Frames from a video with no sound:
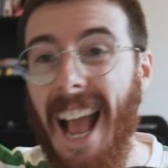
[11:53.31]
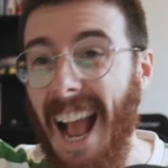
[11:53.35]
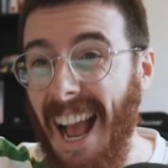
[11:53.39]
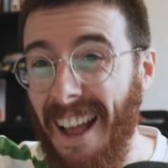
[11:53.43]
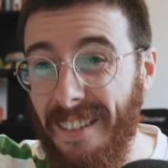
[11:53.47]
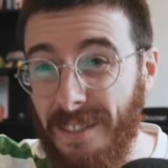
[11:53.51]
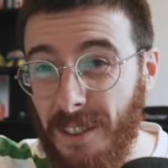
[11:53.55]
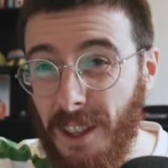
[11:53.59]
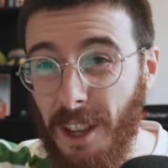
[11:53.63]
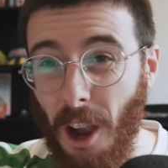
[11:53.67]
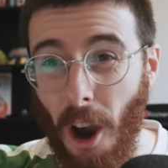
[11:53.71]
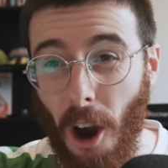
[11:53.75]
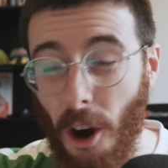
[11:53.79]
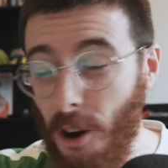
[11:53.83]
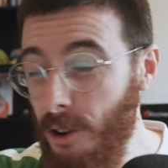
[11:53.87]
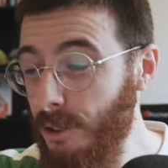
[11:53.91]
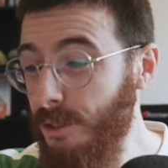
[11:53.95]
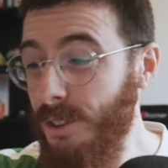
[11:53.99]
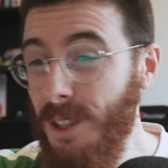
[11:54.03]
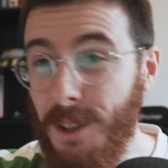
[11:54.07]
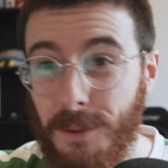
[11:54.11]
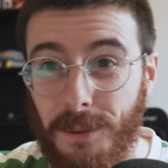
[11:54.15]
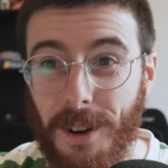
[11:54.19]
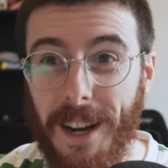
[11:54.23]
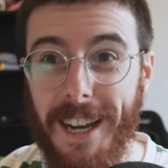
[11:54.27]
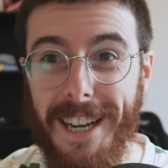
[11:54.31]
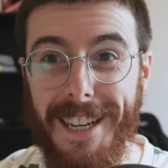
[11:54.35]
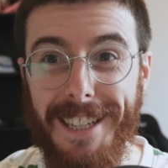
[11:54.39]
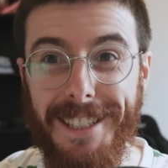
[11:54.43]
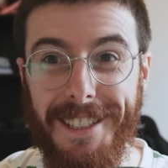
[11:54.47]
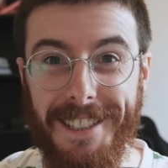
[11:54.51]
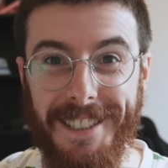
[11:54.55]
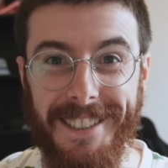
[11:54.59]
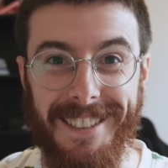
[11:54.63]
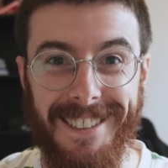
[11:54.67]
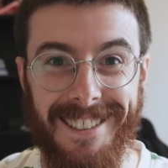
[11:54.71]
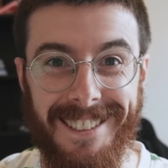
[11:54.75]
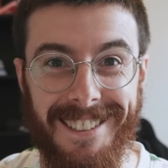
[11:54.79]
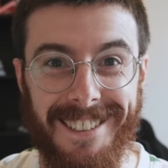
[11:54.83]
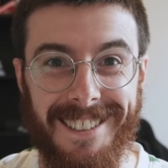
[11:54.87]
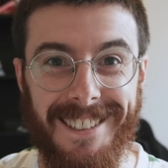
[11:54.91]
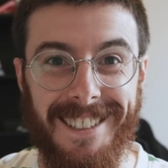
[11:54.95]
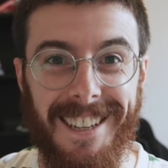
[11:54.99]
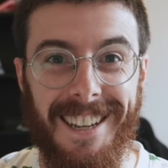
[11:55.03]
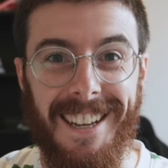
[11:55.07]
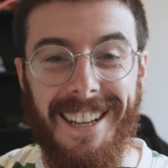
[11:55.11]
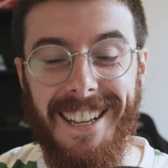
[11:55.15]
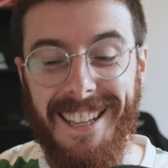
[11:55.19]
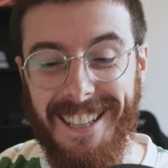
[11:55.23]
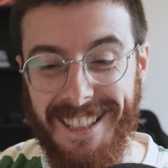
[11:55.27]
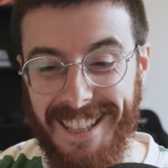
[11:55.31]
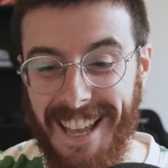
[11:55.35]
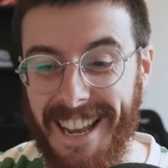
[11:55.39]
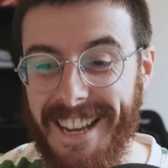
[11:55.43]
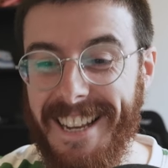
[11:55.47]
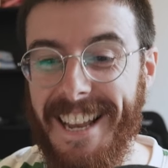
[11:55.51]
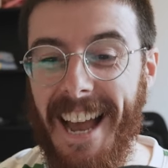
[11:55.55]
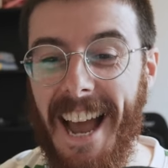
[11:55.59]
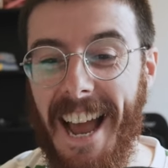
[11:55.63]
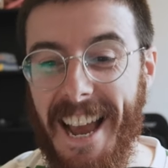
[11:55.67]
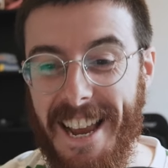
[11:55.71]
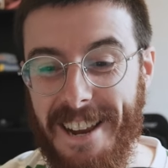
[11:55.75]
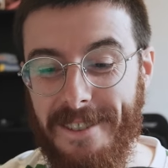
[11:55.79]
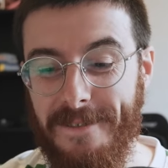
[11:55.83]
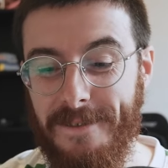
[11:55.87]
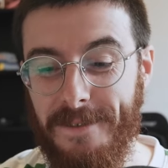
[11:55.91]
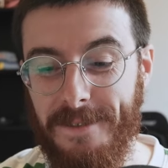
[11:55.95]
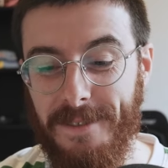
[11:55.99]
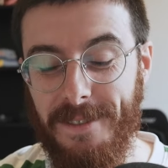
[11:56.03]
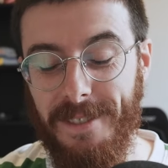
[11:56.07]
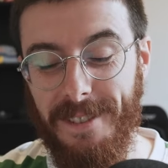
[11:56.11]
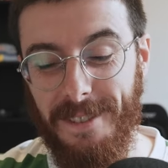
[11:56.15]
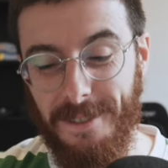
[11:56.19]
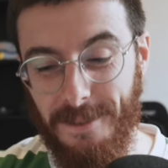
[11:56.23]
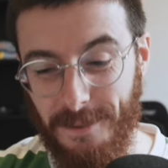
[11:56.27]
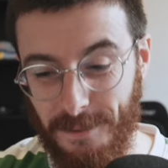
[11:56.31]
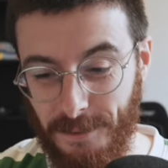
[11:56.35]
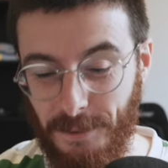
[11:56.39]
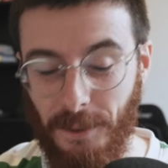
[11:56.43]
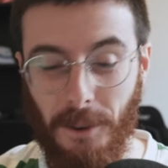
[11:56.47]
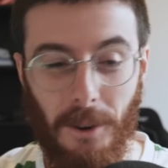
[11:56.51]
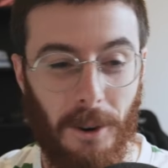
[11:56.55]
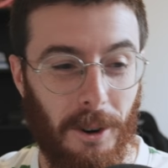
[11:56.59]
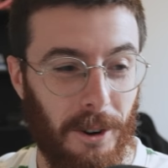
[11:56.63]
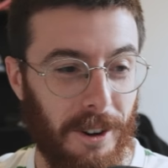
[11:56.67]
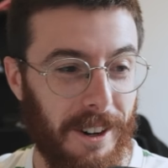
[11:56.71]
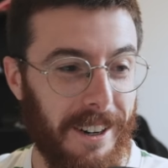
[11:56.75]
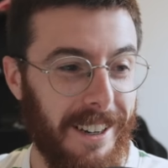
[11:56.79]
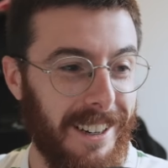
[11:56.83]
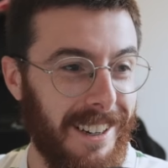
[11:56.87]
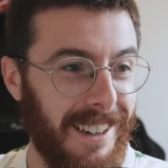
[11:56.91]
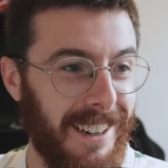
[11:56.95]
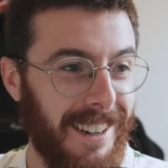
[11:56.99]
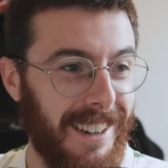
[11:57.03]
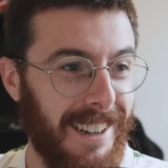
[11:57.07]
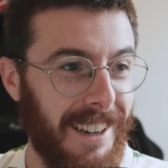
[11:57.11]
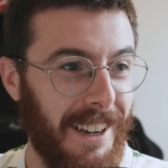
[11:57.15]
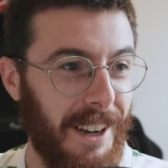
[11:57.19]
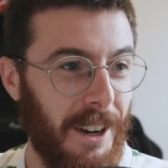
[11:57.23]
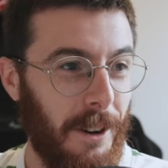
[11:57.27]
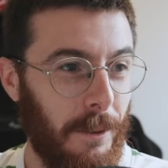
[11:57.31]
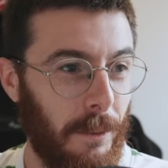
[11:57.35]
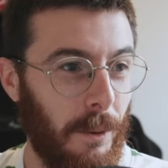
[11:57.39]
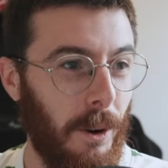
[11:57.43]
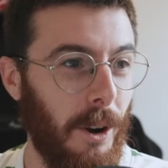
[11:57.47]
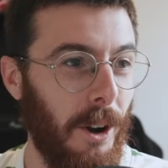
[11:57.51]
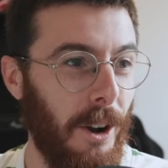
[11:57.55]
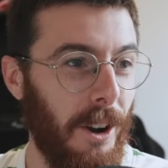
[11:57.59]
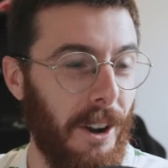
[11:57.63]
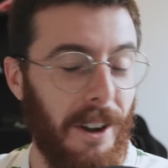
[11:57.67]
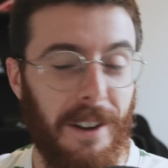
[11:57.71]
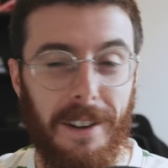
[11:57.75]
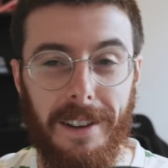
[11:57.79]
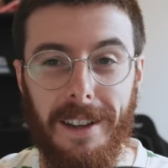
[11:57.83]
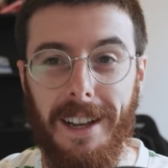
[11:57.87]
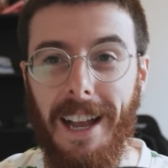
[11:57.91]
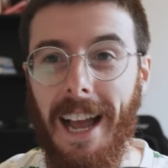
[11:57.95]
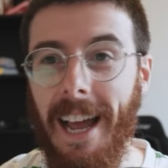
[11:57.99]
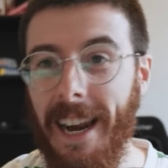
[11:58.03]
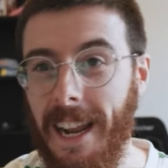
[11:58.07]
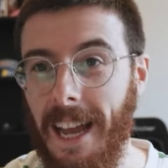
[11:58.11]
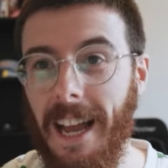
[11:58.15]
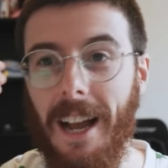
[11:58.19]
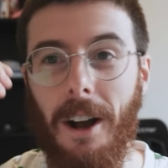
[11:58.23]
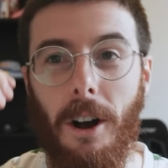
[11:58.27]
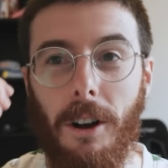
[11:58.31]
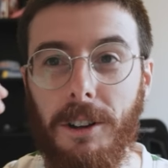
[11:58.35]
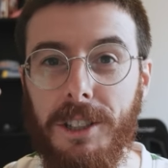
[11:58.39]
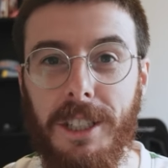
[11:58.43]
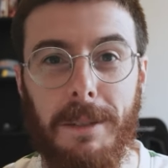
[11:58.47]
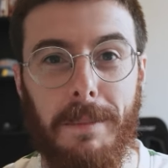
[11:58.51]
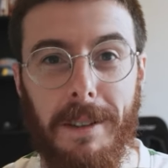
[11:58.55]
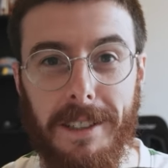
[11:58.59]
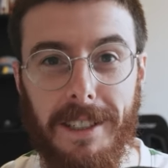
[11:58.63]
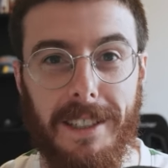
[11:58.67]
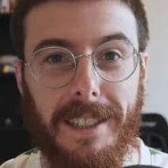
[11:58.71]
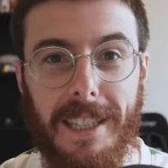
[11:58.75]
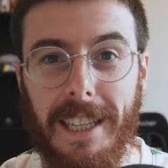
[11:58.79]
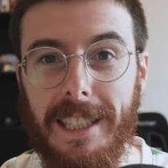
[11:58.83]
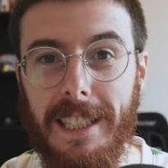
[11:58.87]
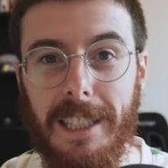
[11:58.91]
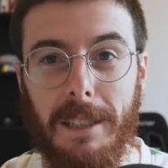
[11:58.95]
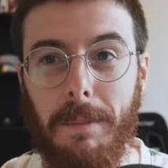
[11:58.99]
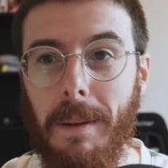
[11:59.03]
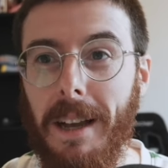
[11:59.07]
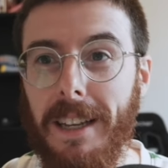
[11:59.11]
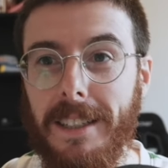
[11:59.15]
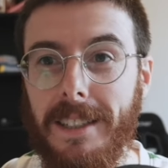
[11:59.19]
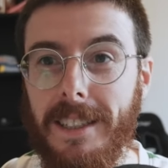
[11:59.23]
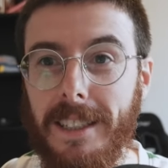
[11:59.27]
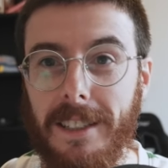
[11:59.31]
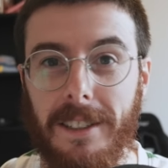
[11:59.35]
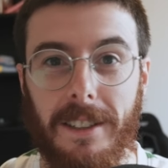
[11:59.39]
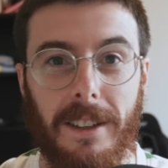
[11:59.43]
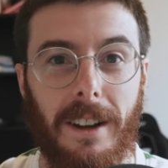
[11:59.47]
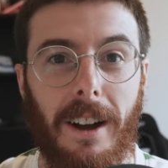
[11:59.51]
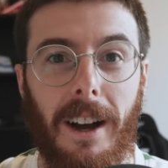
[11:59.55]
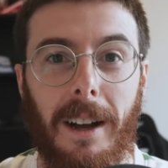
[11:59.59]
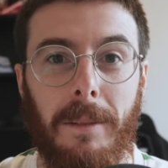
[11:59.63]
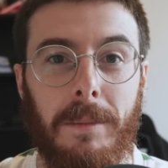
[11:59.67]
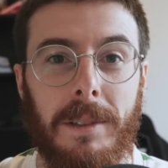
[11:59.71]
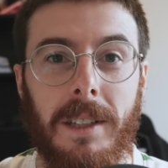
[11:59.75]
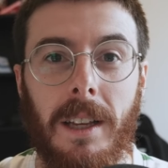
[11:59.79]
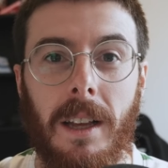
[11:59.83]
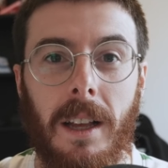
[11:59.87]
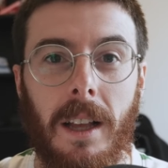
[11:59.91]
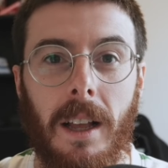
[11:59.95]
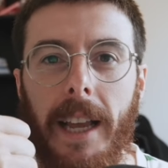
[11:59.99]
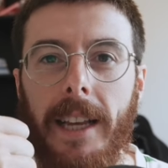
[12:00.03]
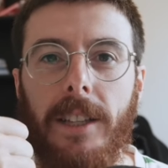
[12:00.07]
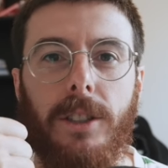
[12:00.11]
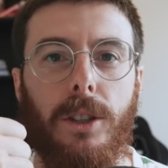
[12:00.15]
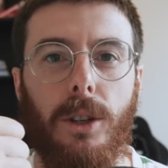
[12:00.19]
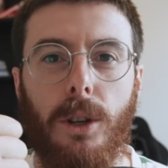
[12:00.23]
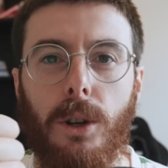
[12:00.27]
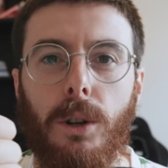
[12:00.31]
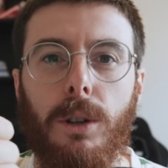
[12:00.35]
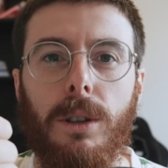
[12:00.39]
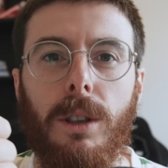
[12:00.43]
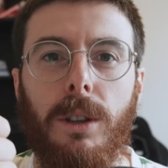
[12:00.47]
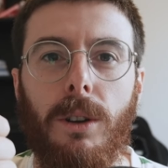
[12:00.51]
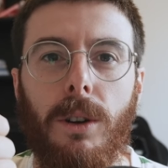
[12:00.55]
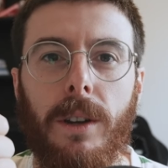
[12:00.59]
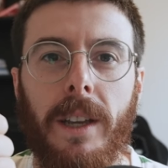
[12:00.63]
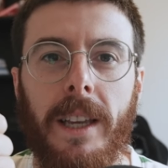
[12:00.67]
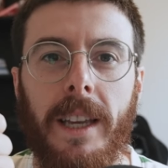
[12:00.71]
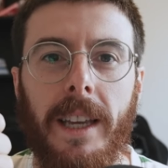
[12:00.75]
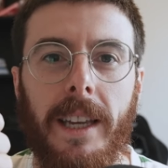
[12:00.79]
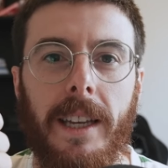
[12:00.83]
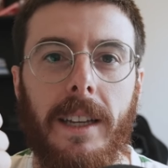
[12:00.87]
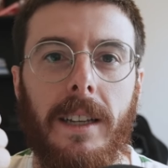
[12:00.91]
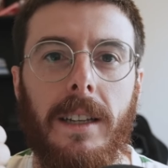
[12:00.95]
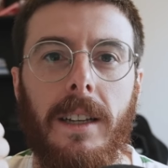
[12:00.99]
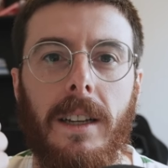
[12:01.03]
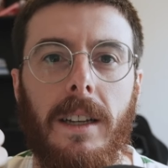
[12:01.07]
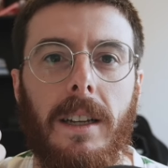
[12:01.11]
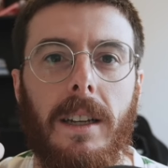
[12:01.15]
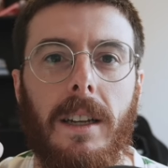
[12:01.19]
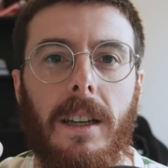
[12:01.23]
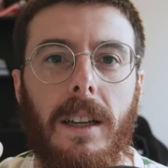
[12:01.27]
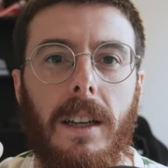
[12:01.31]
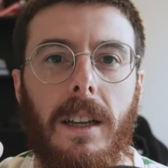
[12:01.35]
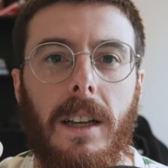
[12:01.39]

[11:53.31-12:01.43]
And the only reasons they gave for it were, and Hodgie must have said this about 6 times, he's a good-looking